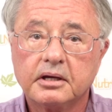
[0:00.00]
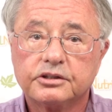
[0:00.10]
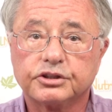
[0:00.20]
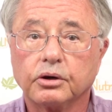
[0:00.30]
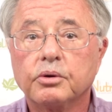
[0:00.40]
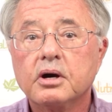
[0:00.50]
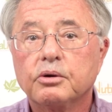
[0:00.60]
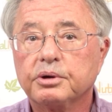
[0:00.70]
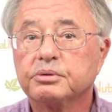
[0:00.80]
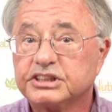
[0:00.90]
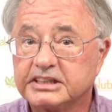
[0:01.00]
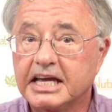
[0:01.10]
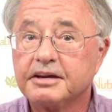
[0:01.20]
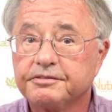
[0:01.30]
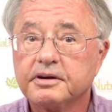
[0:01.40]
So we would
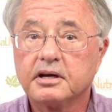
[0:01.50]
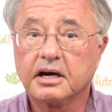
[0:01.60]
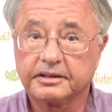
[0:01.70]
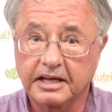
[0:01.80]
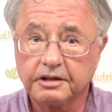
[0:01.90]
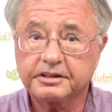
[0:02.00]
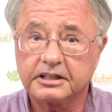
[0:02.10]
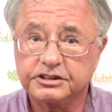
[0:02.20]
save uh, the healthcare